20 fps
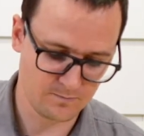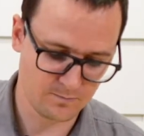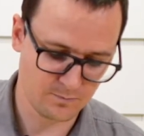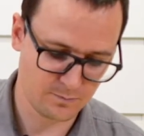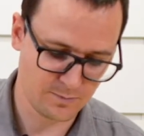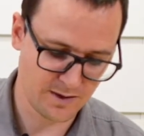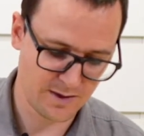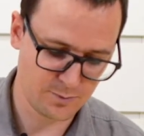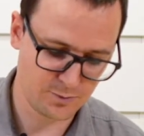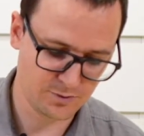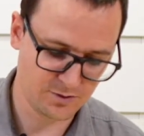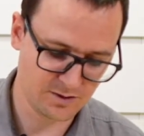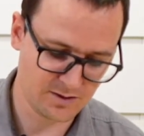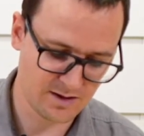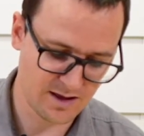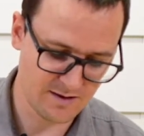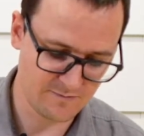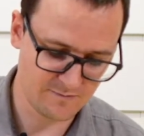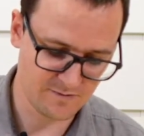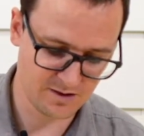people didn't
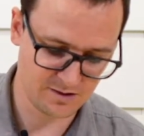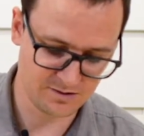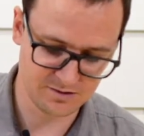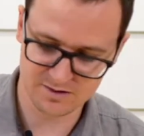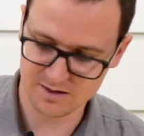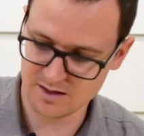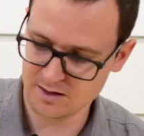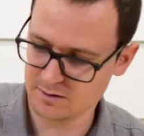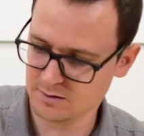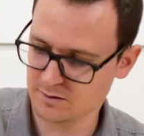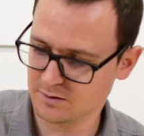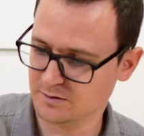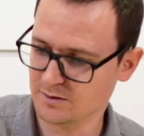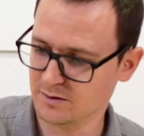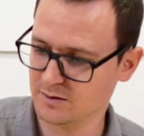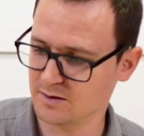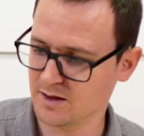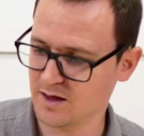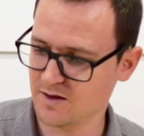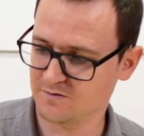have the internet,
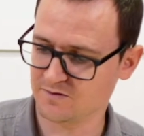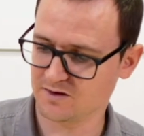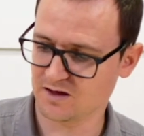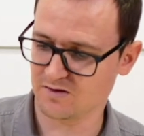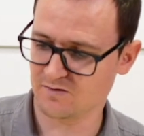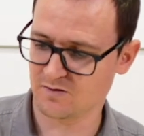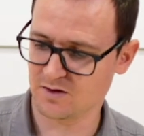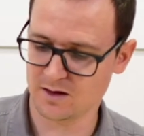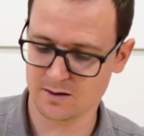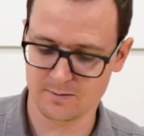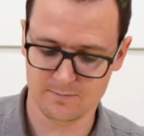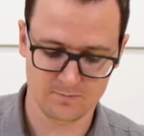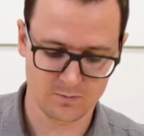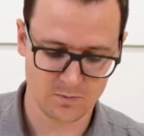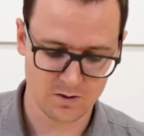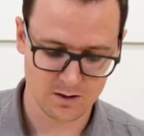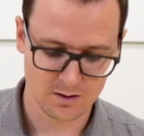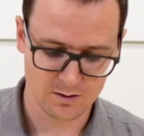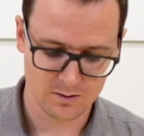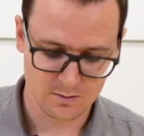didn't have TV,
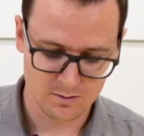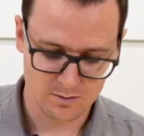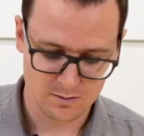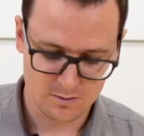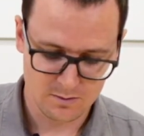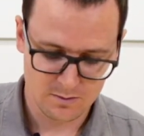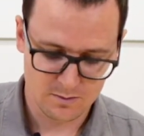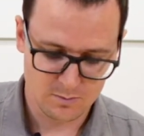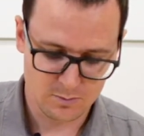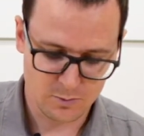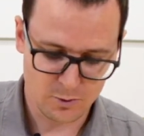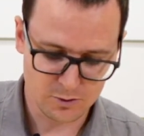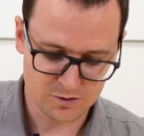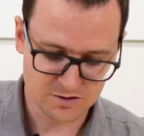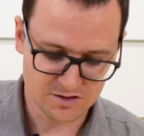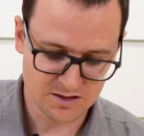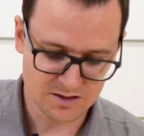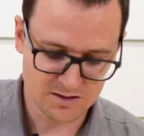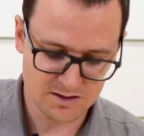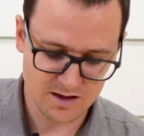
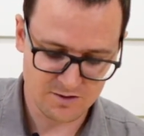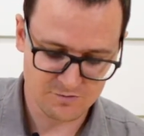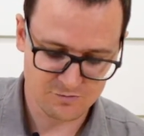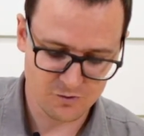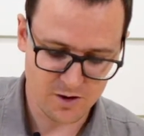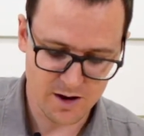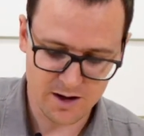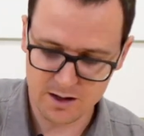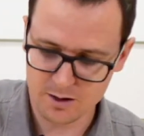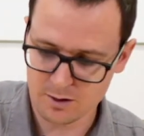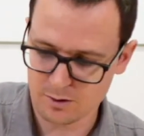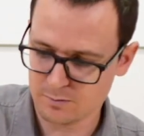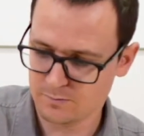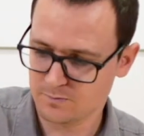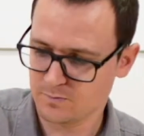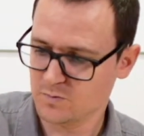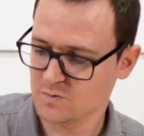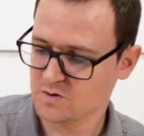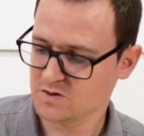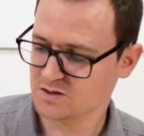most didn't have radio.
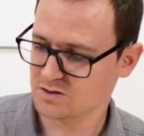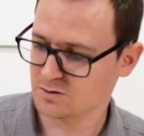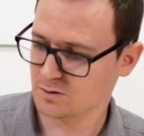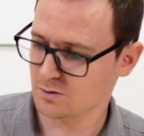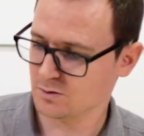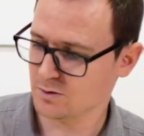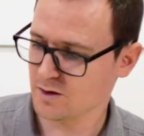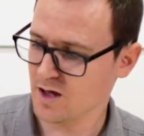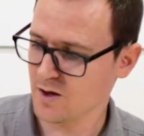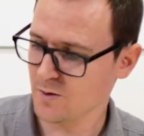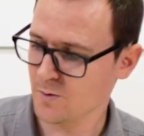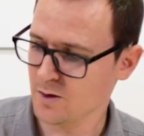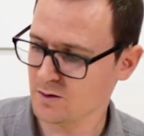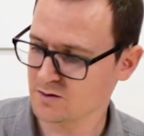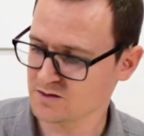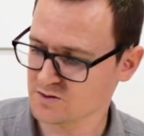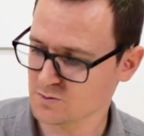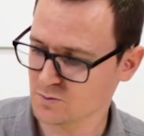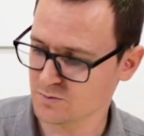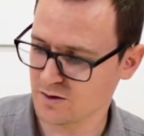So how
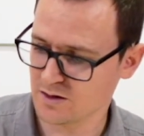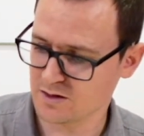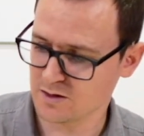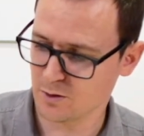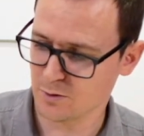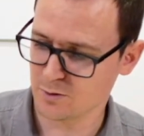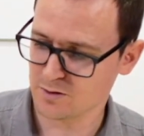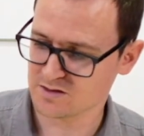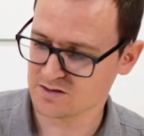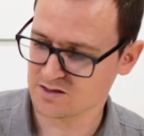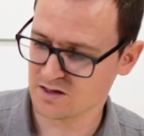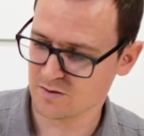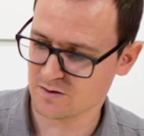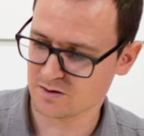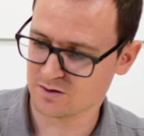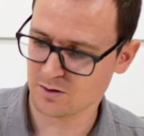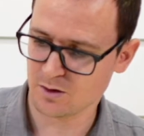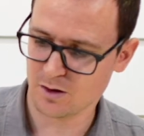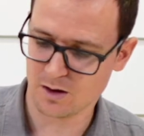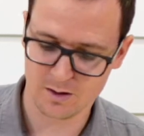else would they know to set the
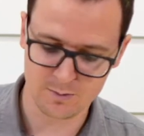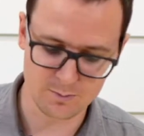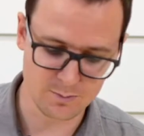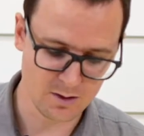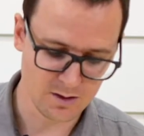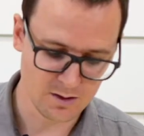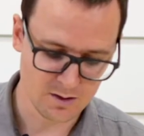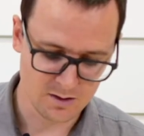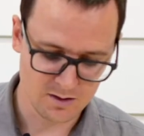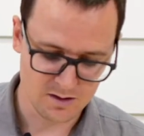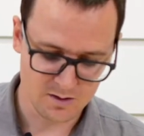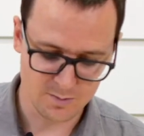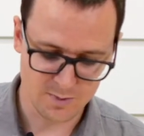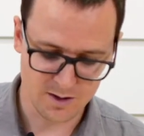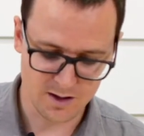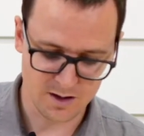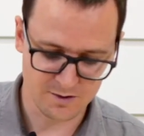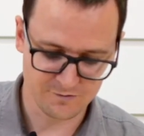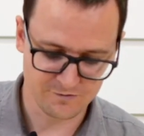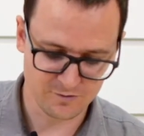time
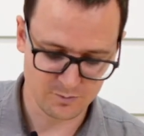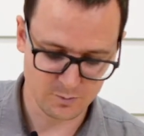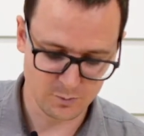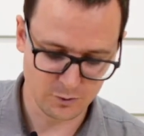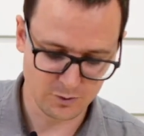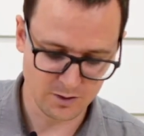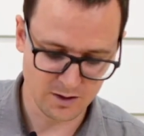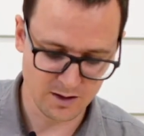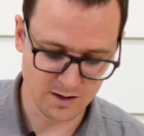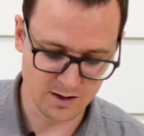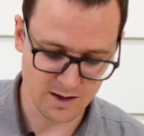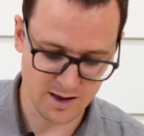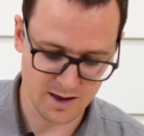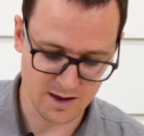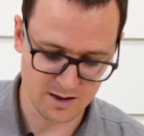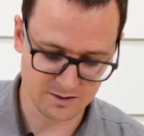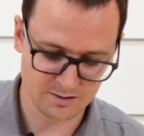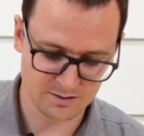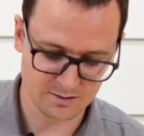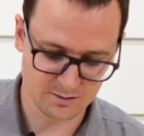apart from looking
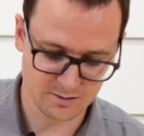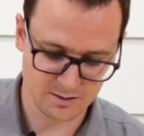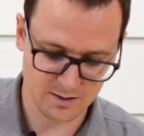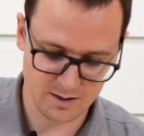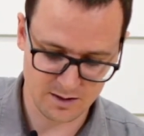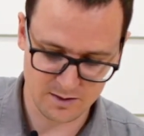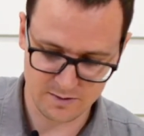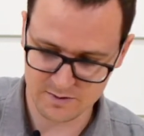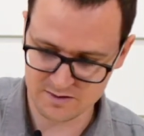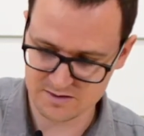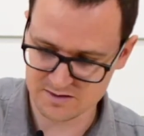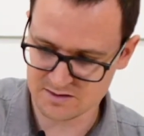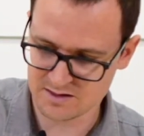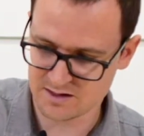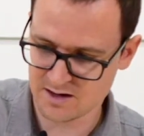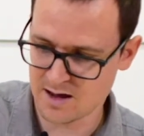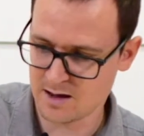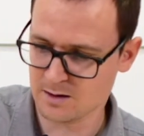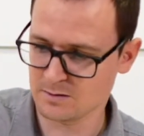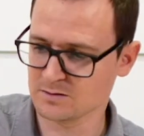at this
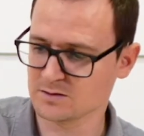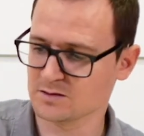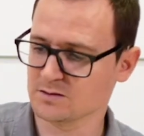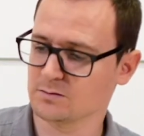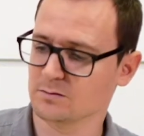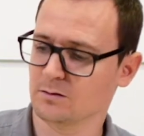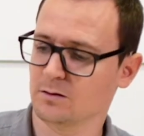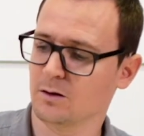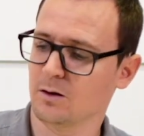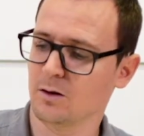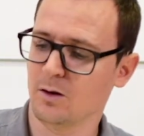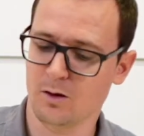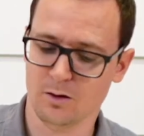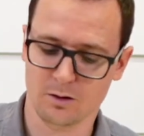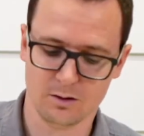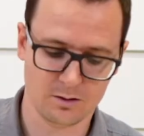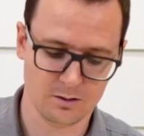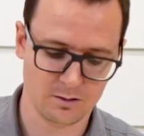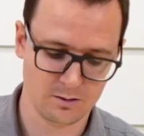town's clock,